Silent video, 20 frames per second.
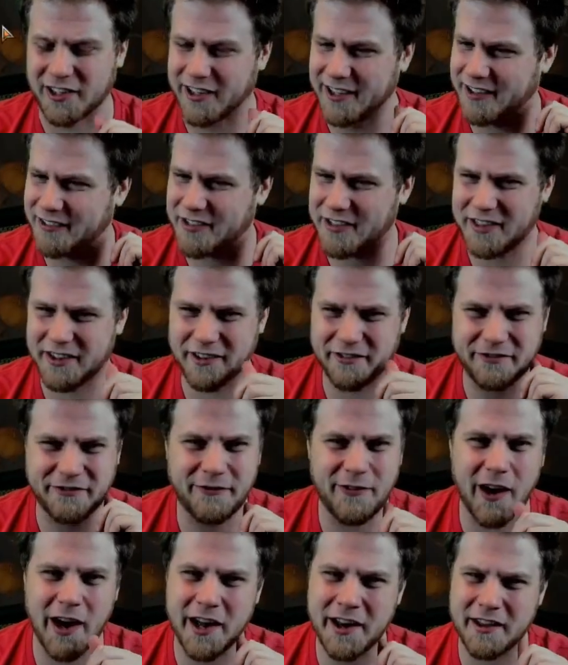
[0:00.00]
The
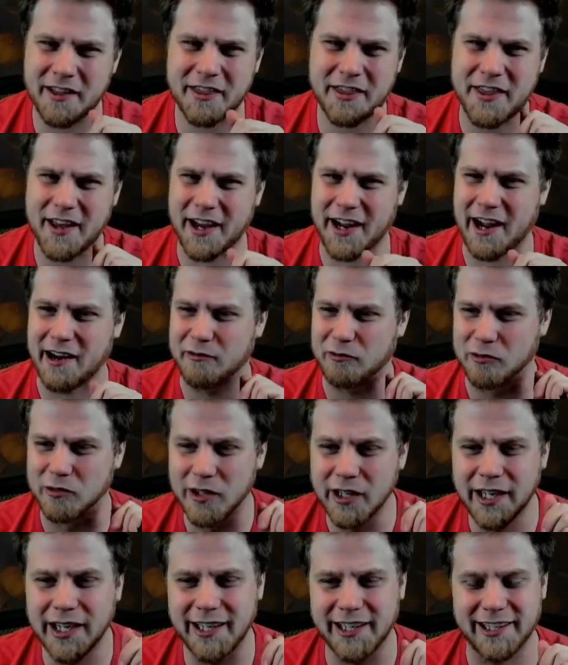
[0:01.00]
fun thing I
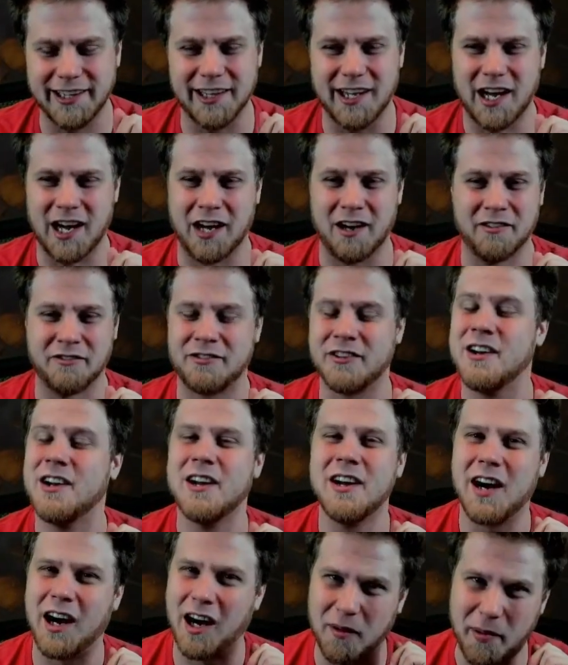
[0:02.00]
really love
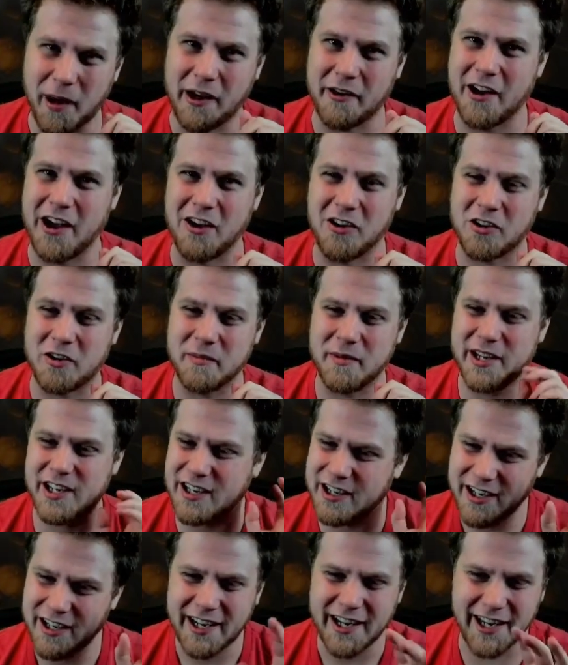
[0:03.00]
about Alchemy
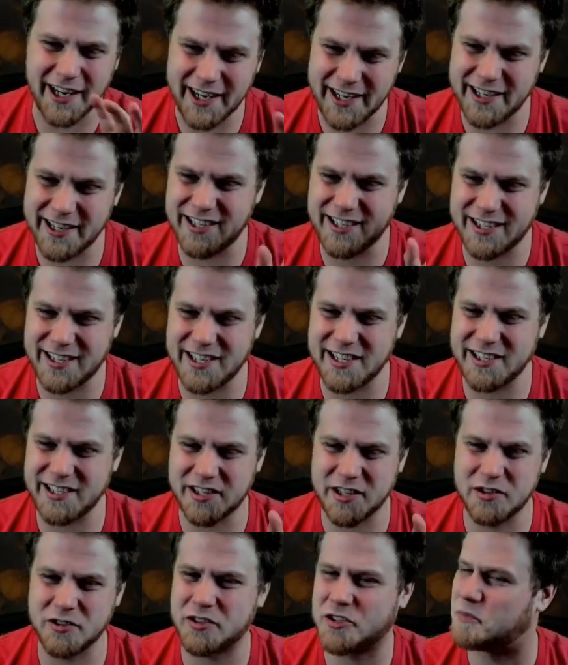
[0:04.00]
is these
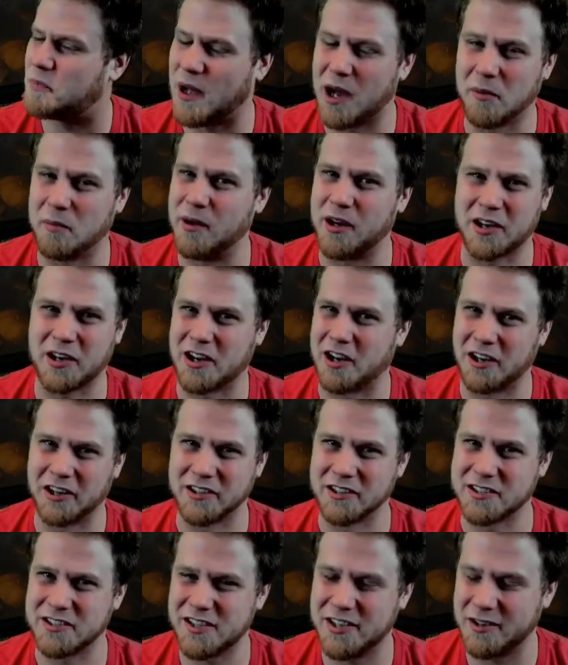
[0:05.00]
new spellbook
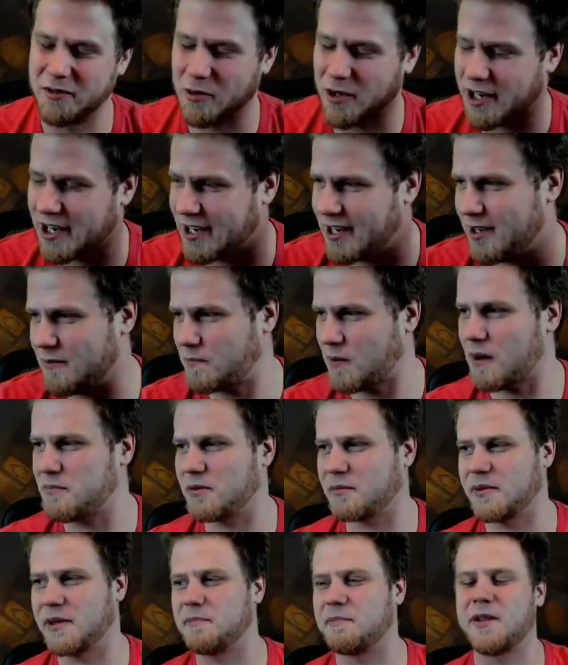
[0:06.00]
cards. We're going to
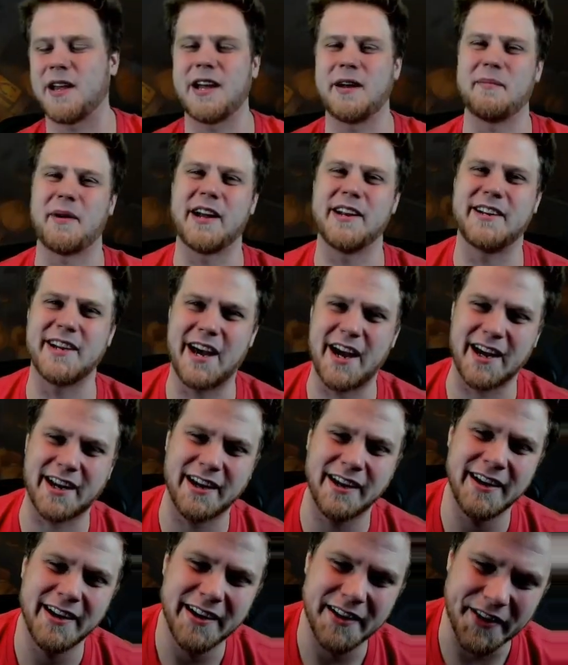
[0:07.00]
probably play my deck
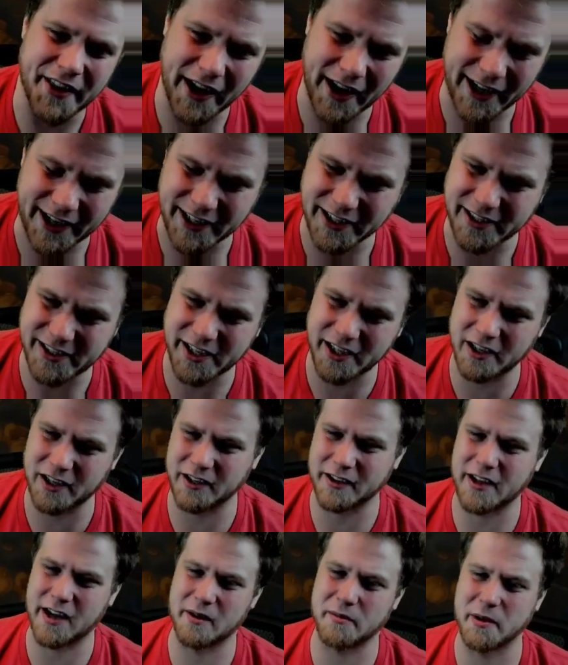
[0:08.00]
that I'm
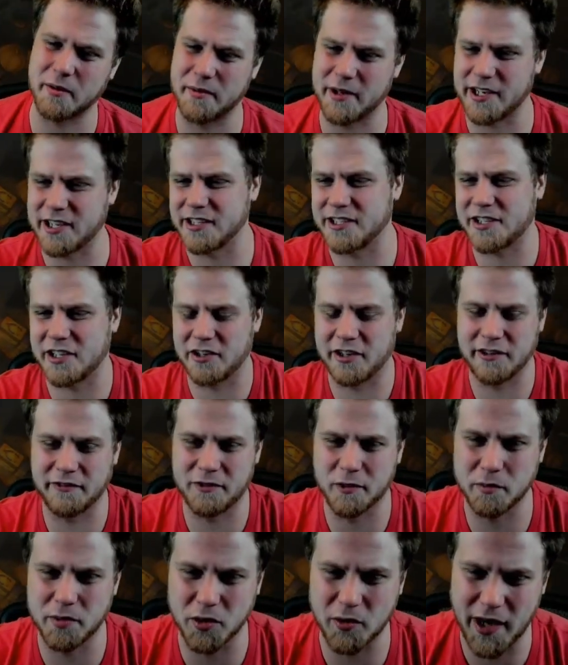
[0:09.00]
going to be considering for
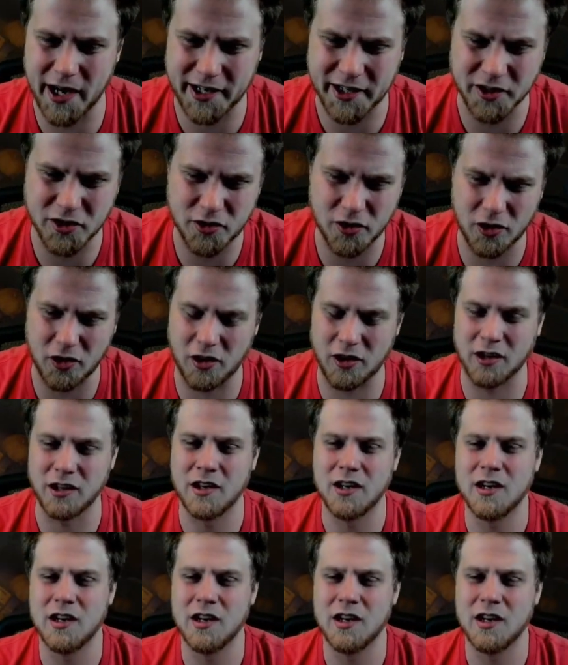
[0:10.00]
Blue-Eye Control,